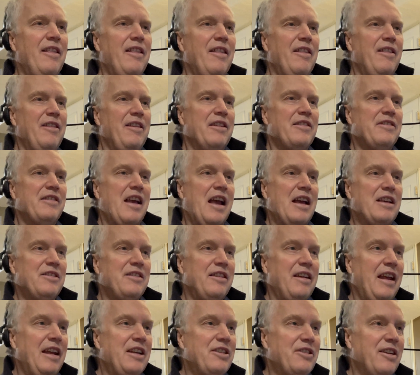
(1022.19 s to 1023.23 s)
the
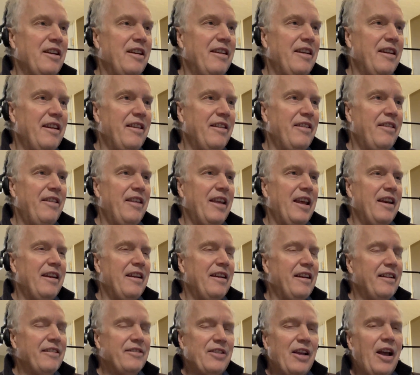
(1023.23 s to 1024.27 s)
assassination that
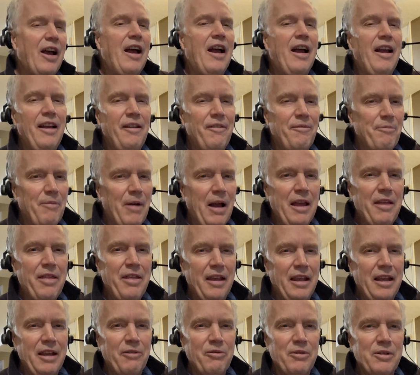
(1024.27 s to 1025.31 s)
my
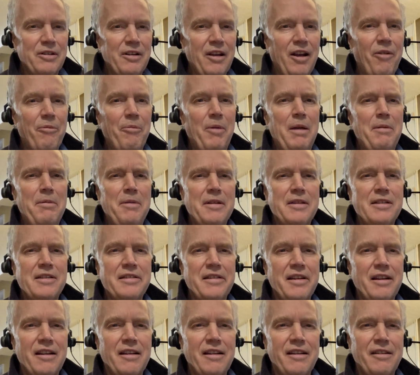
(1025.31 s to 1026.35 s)
thinking was, oh, maybe this
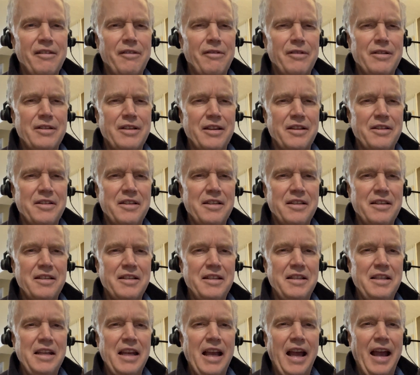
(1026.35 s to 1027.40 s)
was a
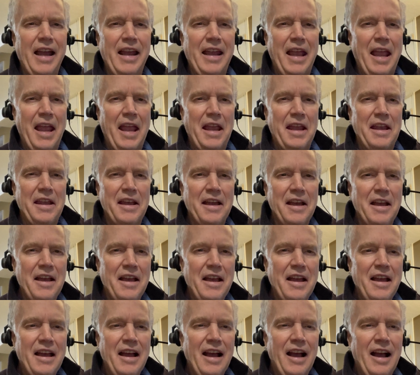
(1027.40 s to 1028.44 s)
CIA
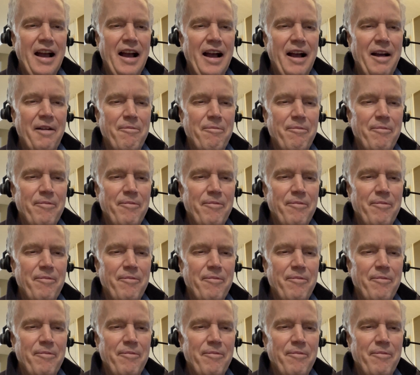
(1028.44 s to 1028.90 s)
a